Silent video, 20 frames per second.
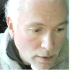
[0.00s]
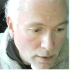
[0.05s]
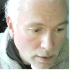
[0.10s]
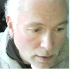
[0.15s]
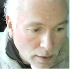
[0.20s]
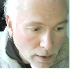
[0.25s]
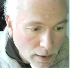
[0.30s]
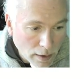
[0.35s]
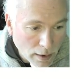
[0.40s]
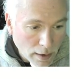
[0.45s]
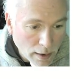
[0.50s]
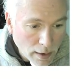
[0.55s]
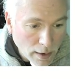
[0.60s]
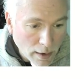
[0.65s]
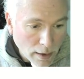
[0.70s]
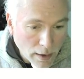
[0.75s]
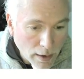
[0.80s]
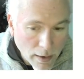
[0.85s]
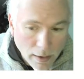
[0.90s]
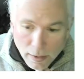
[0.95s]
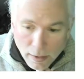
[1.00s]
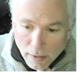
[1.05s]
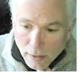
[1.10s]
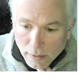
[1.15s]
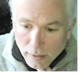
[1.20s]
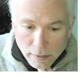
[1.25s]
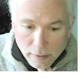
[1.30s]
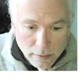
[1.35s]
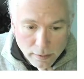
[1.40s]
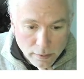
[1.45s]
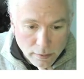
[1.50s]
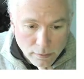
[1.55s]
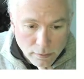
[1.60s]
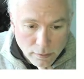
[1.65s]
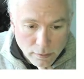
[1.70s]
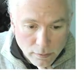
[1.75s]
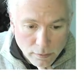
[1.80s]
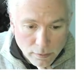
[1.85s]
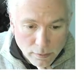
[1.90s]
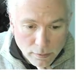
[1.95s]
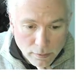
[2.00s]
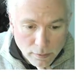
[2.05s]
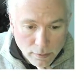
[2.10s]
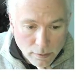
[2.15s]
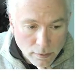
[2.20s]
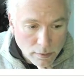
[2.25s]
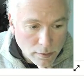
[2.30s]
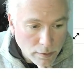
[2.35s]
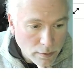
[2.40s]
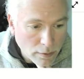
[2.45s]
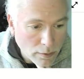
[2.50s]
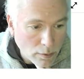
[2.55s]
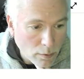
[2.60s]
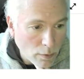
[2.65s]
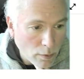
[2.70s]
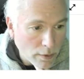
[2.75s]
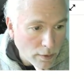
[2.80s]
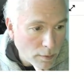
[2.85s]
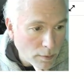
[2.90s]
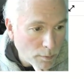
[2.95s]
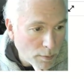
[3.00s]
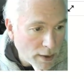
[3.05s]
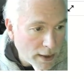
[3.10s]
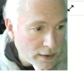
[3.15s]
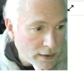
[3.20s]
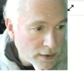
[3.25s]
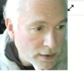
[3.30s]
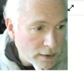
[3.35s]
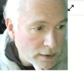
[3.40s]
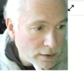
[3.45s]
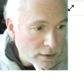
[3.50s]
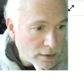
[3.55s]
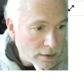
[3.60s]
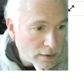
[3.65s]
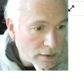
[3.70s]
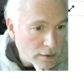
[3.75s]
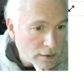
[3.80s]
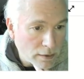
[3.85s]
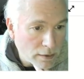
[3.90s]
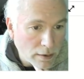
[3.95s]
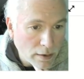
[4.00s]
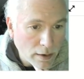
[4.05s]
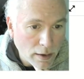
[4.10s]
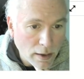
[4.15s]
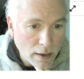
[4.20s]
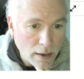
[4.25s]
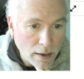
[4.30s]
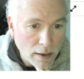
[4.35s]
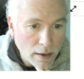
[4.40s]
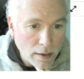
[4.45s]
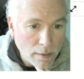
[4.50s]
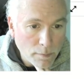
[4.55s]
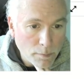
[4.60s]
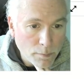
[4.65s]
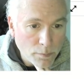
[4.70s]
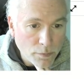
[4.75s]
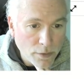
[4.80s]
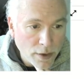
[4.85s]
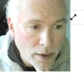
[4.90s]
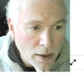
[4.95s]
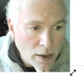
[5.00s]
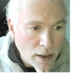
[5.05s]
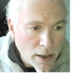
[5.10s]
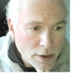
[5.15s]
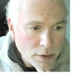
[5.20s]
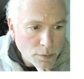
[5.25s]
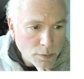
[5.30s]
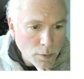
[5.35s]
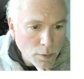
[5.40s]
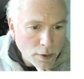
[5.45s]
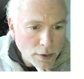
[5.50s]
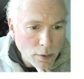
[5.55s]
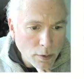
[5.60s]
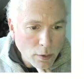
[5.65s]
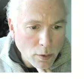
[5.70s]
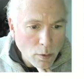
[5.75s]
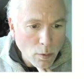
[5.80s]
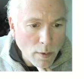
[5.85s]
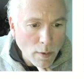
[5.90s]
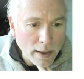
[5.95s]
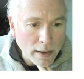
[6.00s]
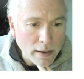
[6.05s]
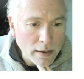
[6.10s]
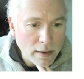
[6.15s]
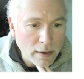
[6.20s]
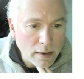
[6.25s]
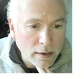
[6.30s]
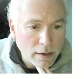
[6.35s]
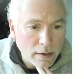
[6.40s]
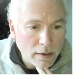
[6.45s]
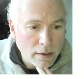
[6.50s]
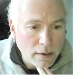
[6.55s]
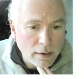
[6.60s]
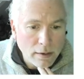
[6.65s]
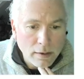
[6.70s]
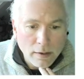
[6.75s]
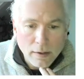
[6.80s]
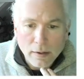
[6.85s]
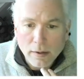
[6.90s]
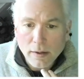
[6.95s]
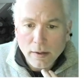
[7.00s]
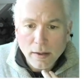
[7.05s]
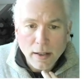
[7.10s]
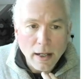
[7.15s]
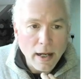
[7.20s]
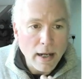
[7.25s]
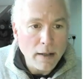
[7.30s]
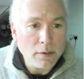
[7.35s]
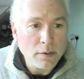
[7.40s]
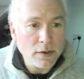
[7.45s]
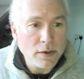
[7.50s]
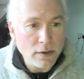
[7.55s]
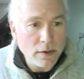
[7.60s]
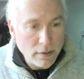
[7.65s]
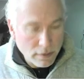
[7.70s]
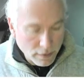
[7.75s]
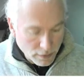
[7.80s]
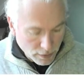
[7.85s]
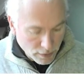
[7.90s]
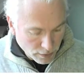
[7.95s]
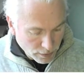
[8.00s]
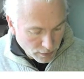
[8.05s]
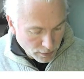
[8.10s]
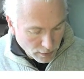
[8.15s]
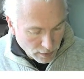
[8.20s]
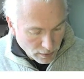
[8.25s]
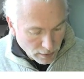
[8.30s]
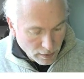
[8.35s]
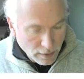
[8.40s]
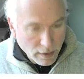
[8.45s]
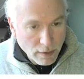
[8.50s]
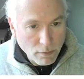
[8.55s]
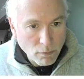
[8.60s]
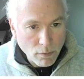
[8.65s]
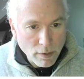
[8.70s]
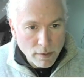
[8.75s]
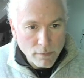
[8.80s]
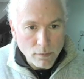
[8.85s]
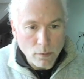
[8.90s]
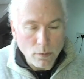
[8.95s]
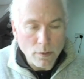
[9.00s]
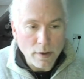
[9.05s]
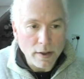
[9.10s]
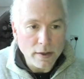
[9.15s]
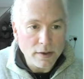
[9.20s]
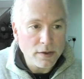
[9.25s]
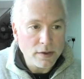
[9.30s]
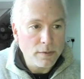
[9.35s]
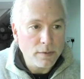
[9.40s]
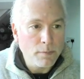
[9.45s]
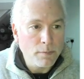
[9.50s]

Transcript: And query completed. I just want to do a quick count. Let's just get rid of all this.